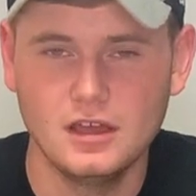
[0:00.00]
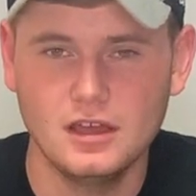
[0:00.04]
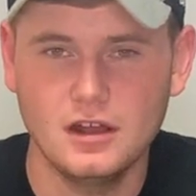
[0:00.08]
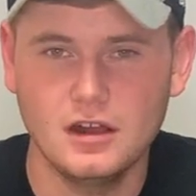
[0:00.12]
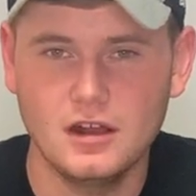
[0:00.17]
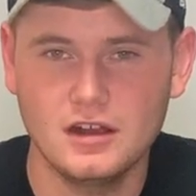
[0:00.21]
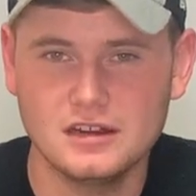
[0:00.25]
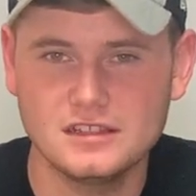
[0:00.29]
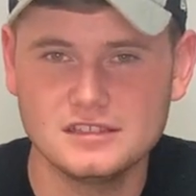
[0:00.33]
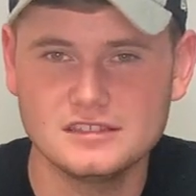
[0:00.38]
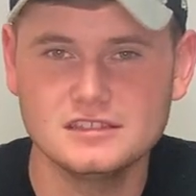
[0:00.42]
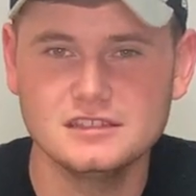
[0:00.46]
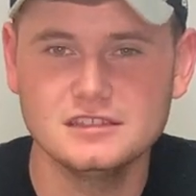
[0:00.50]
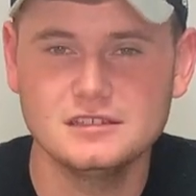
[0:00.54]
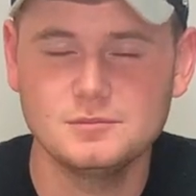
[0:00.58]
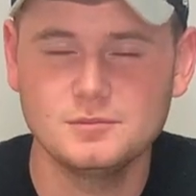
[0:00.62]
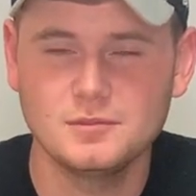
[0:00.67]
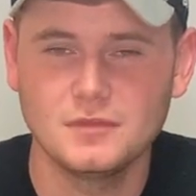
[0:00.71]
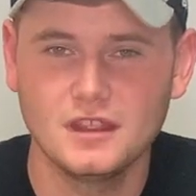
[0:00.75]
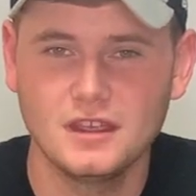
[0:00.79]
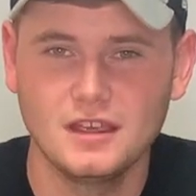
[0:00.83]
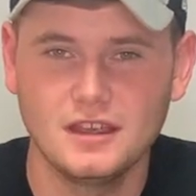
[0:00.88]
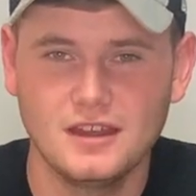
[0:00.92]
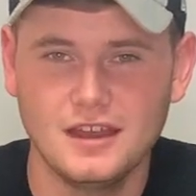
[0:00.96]
Honestly,
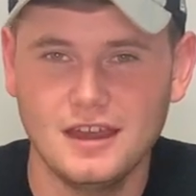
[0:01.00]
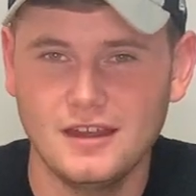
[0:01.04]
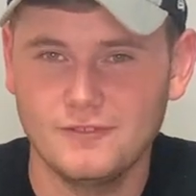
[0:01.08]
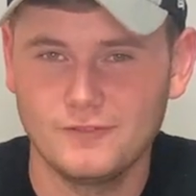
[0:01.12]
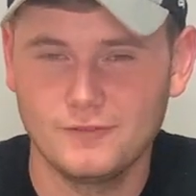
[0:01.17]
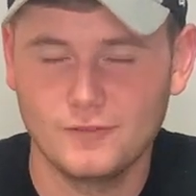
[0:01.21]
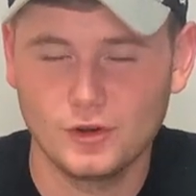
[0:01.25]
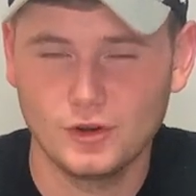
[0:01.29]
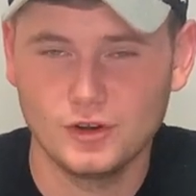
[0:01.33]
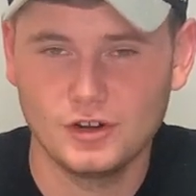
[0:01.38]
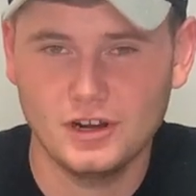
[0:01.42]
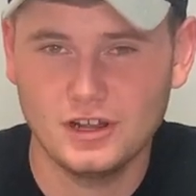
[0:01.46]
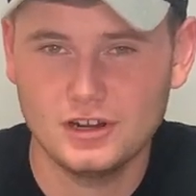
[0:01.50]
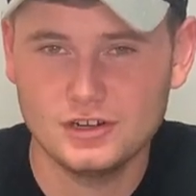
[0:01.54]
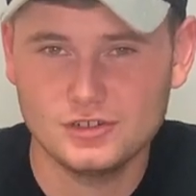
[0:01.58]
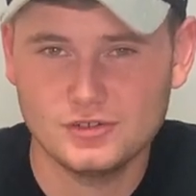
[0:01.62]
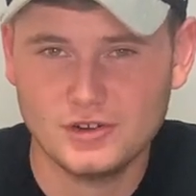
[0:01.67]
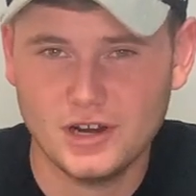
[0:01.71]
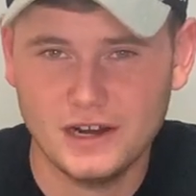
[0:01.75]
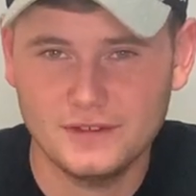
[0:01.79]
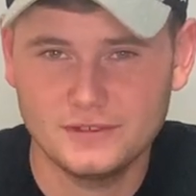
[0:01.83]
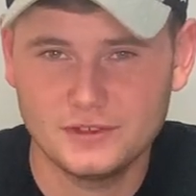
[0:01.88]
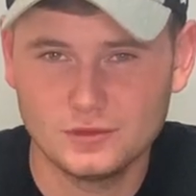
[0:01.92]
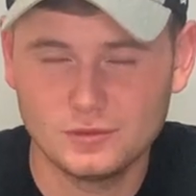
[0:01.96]
for an
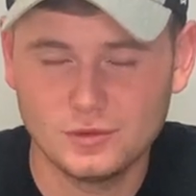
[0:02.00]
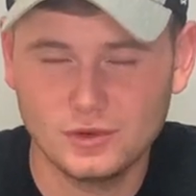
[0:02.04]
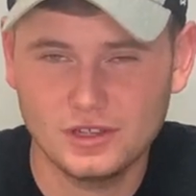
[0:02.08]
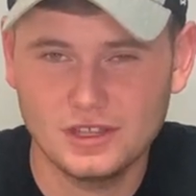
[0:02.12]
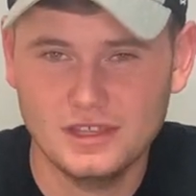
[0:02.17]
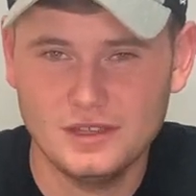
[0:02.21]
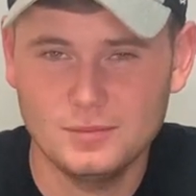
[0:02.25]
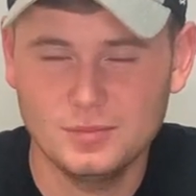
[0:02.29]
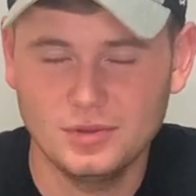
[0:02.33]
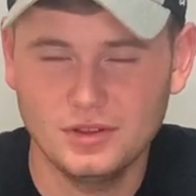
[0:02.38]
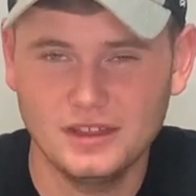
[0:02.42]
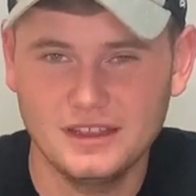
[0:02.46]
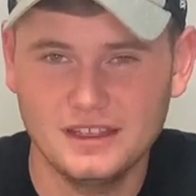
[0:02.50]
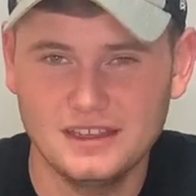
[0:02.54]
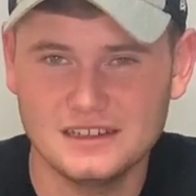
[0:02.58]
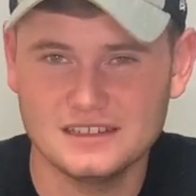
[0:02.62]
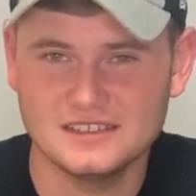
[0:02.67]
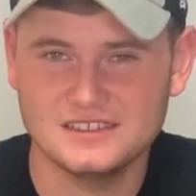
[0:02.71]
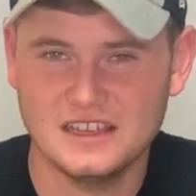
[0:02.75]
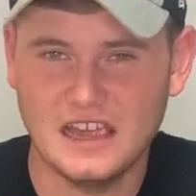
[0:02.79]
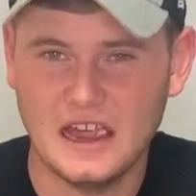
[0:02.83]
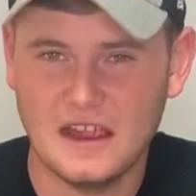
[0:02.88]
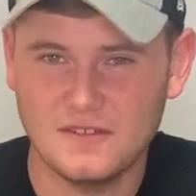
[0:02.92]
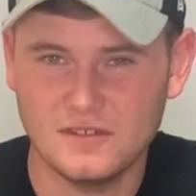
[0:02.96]
undrafted rookie playing in
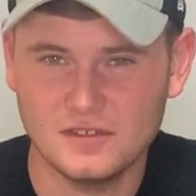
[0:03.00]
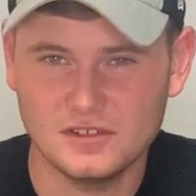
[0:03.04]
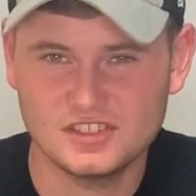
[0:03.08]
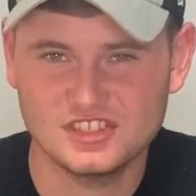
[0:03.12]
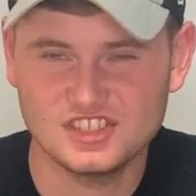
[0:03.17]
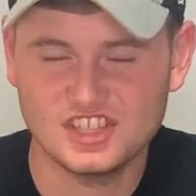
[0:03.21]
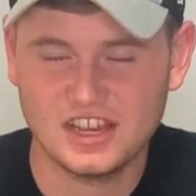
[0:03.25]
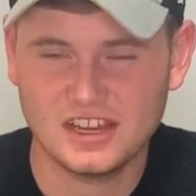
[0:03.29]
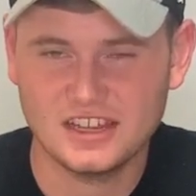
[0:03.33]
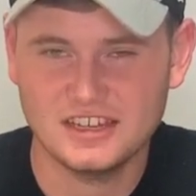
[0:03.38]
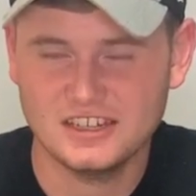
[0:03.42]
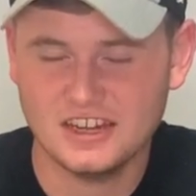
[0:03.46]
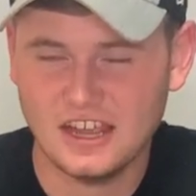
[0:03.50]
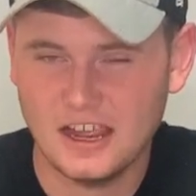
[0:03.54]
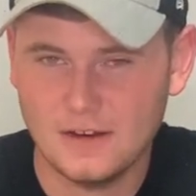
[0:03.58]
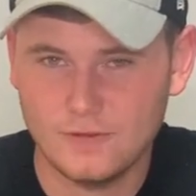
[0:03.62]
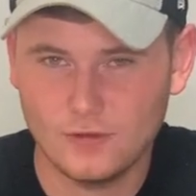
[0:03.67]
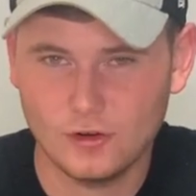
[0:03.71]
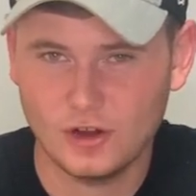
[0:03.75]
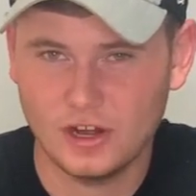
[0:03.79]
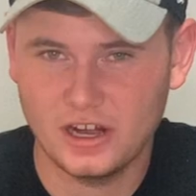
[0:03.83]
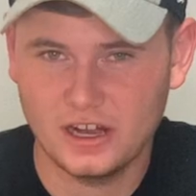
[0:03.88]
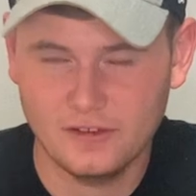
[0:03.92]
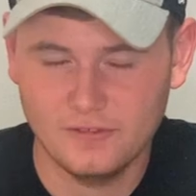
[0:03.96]
his second
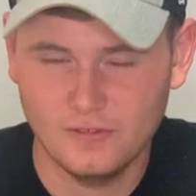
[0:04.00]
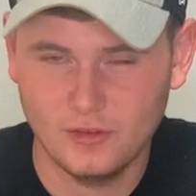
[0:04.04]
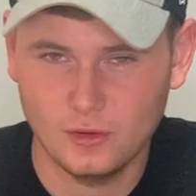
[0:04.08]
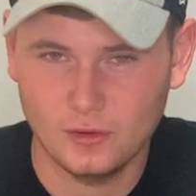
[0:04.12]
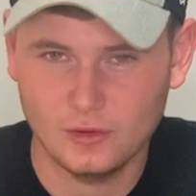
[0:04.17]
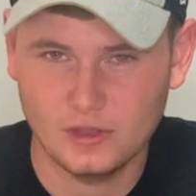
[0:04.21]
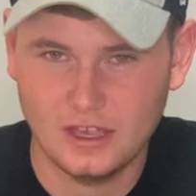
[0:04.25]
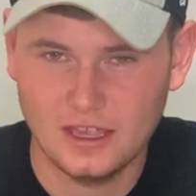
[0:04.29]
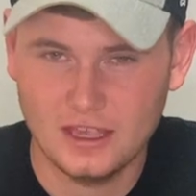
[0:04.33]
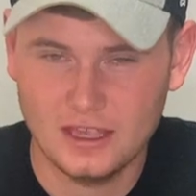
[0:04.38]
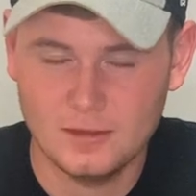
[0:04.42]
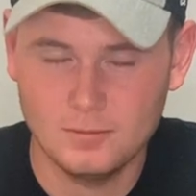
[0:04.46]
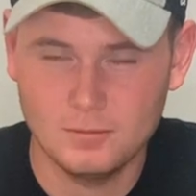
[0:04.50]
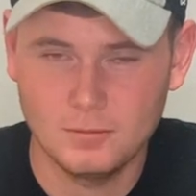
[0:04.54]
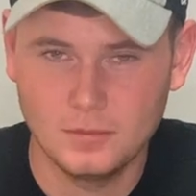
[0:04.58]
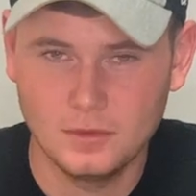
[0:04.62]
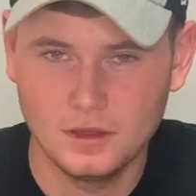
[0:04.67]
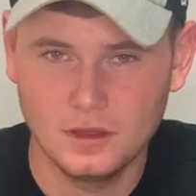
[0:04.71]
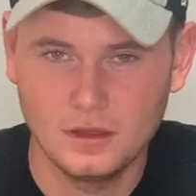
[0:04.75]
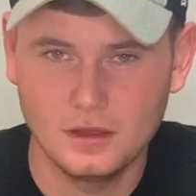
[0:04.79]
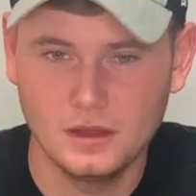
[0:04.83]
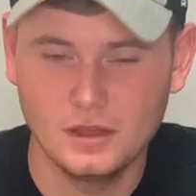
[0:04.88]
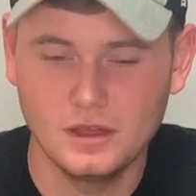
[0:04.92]
ever NFL game,